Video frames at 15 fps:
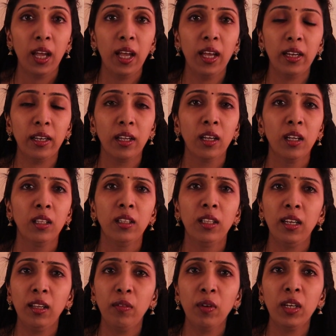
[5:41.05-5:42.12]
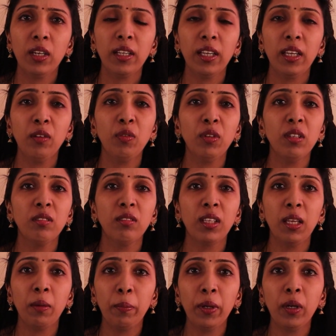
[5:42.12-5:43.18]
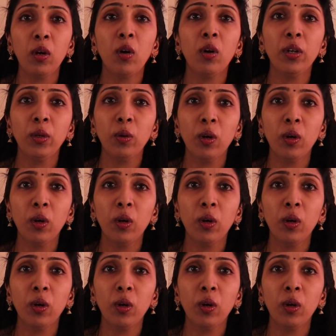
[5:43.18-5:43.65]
And the liver, if it is keeping on,